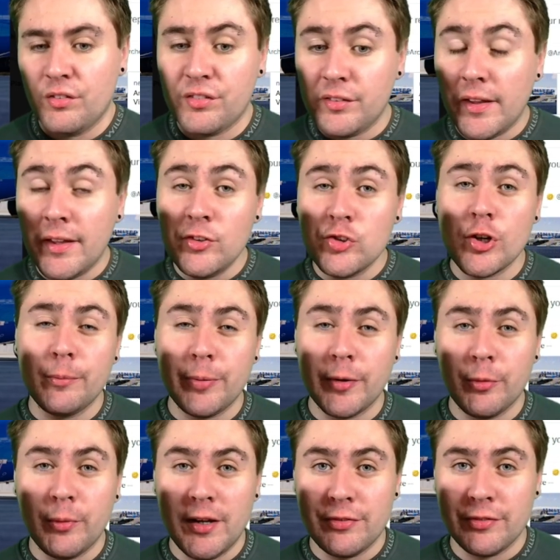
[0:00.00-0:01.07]
then jumping
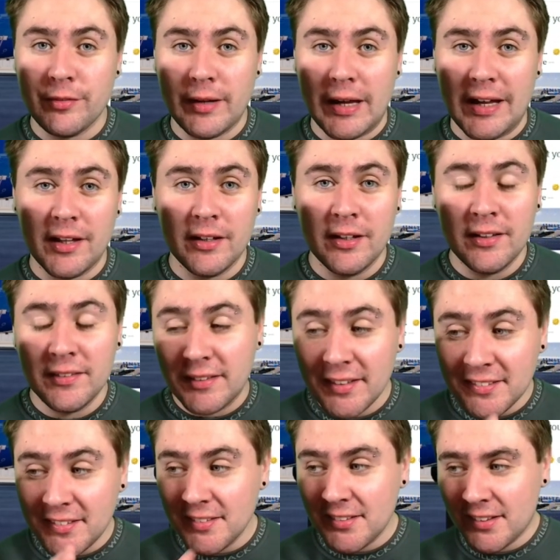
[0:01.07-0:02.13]
away from that, this
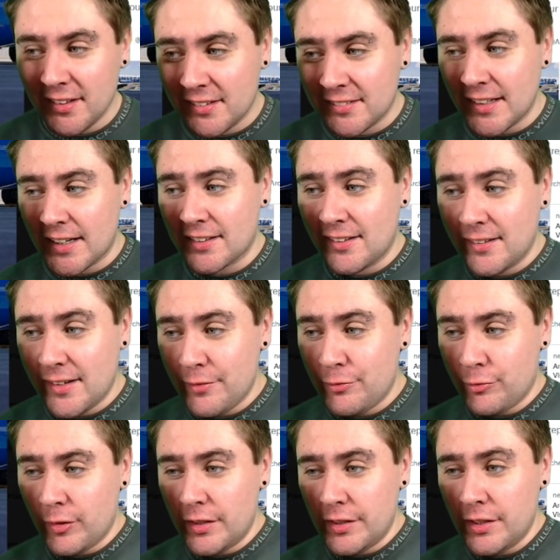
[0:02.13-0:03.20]
is the exact
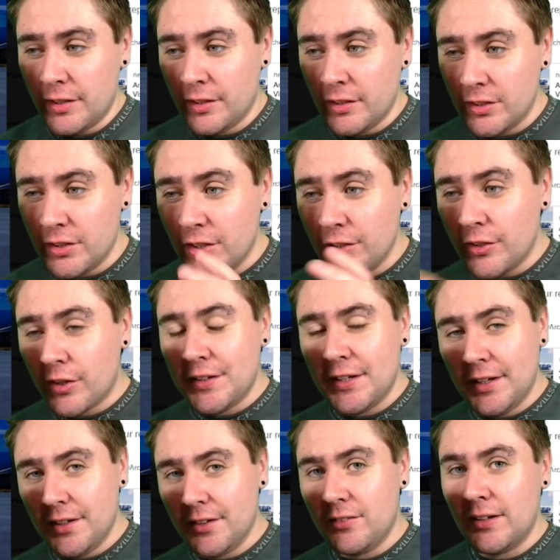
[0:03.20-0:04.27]
livery
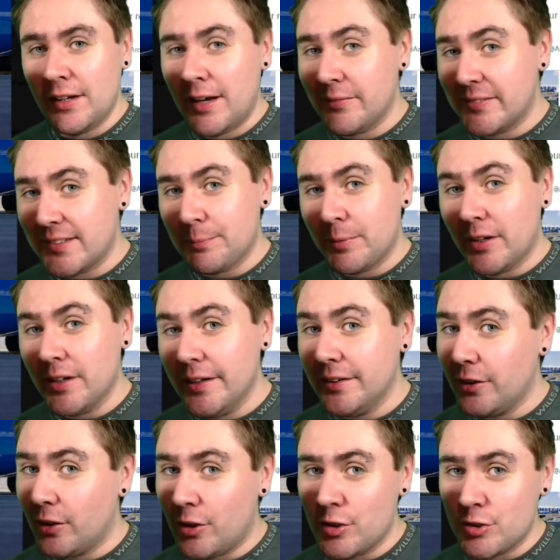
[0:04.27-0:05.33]
United have supplied
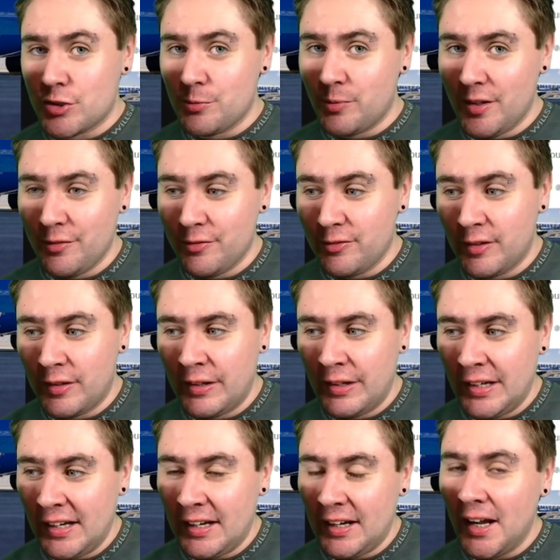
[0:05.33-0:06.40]
Archer with.
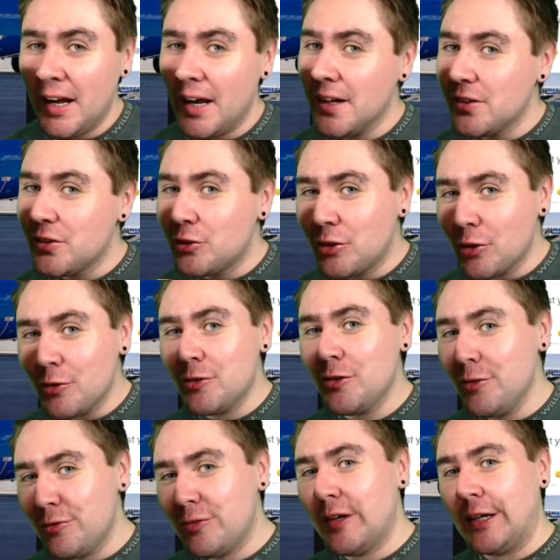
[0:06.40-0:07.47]
And don't you
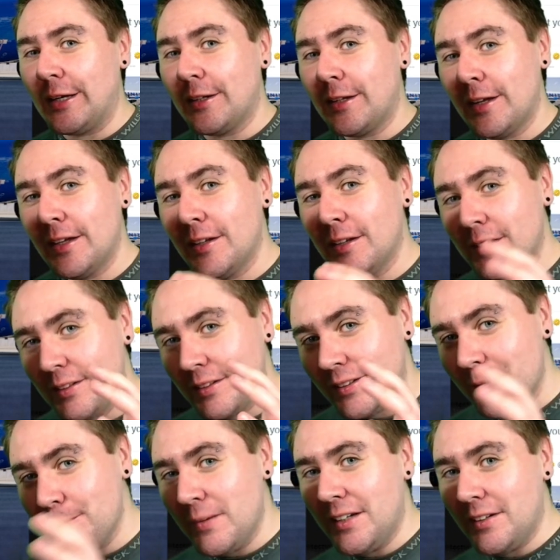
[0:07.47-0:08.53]
think the
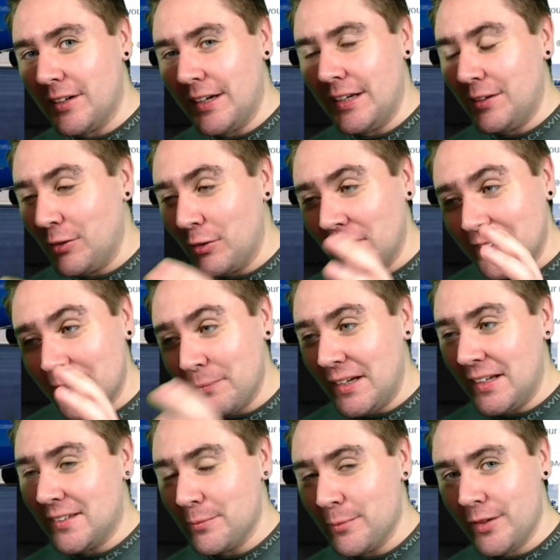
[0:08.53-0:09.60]
Midnight looks
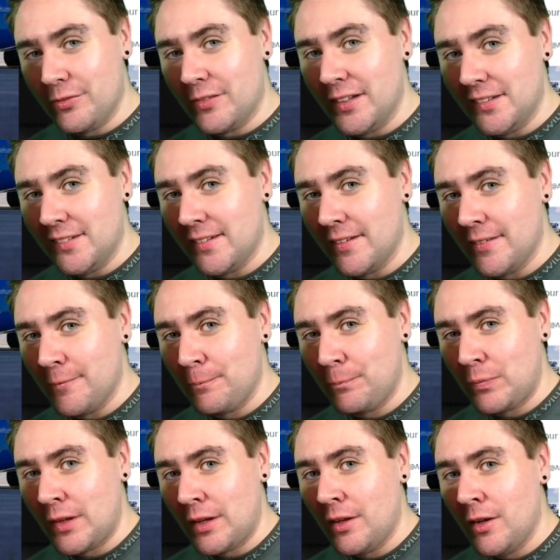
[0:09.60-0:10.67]
amazing with this?
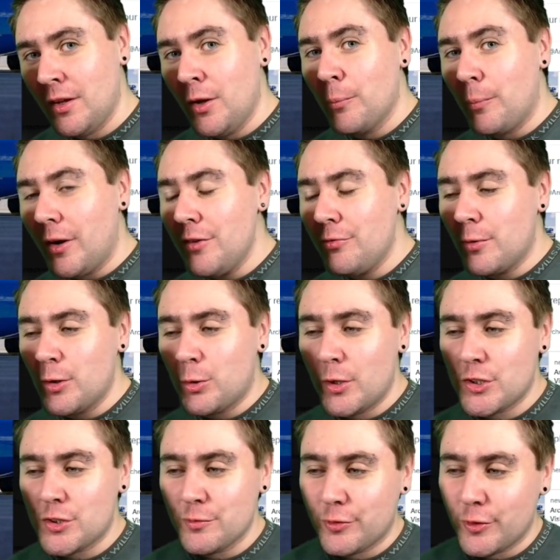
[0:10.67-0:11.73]
But I have one
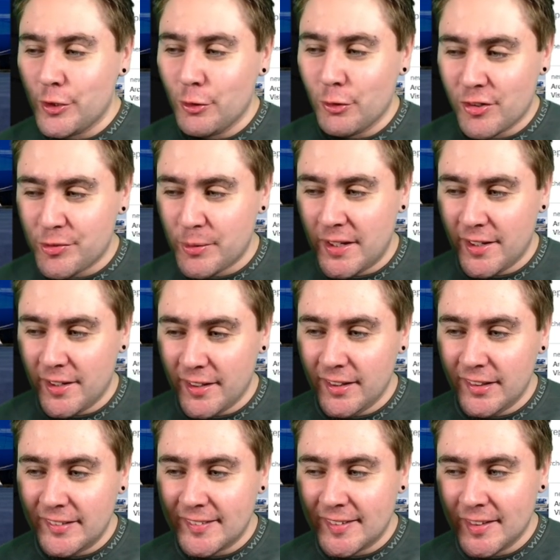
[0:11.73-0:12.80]
question for you as well is,